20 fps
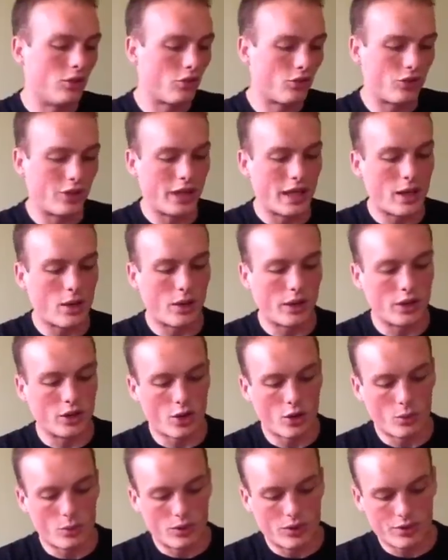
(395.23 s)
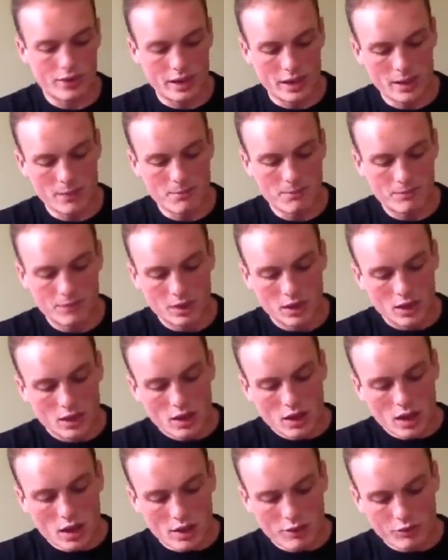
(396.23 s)
and just see how I go with them.
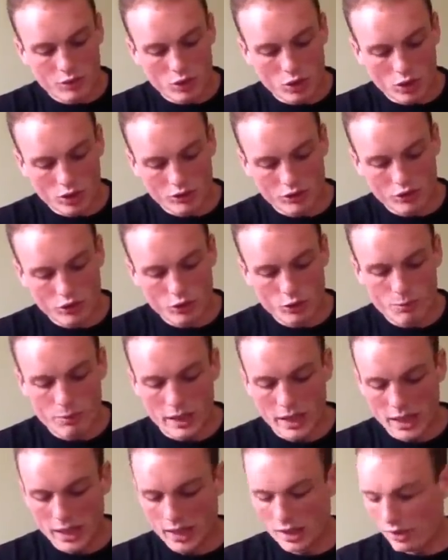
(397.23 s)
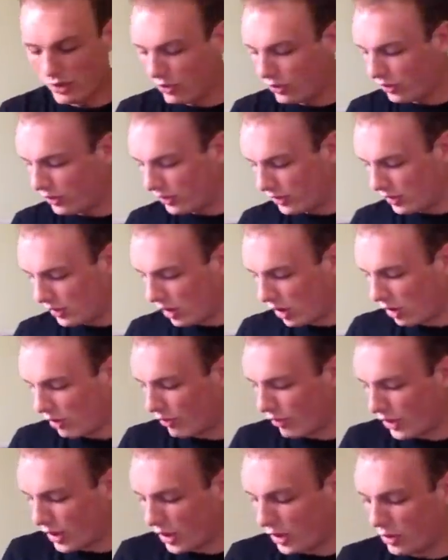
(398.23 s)
I've got two pairs
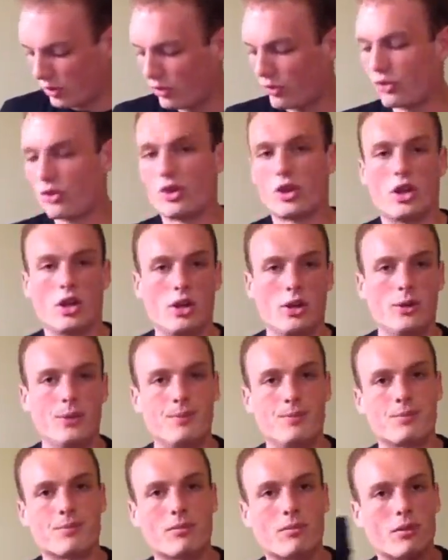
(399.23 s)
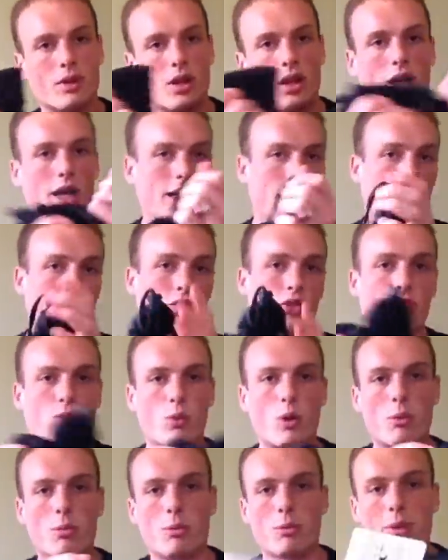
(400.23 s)
of those so I can
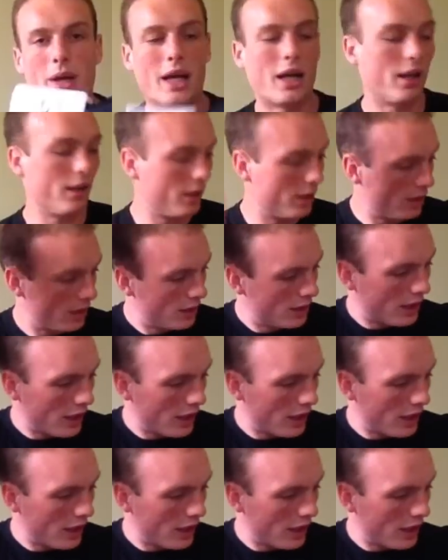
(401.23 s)
swap them out